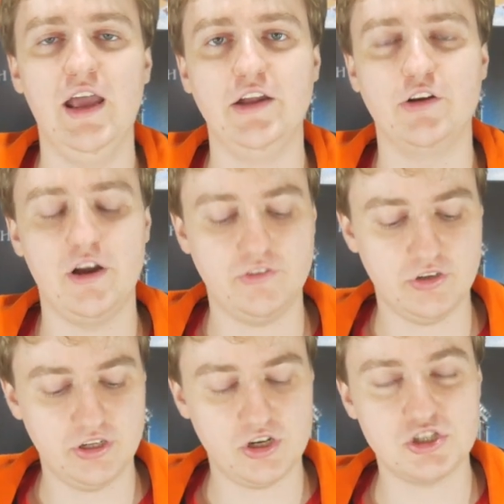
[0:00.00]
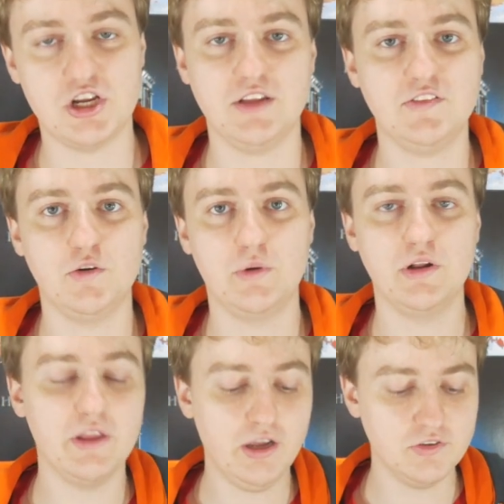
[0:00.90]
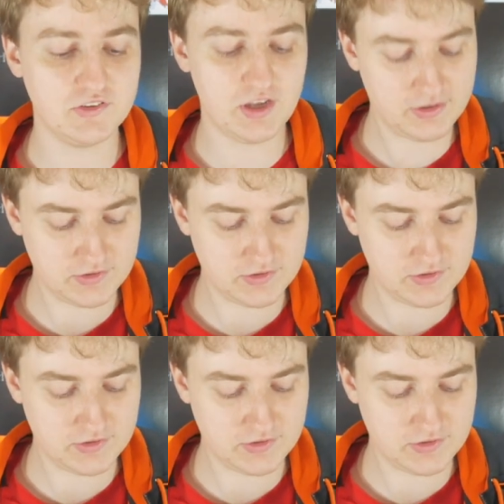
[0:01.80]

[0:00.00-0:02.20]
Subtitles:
and you're entered in a chance to win a Lego set.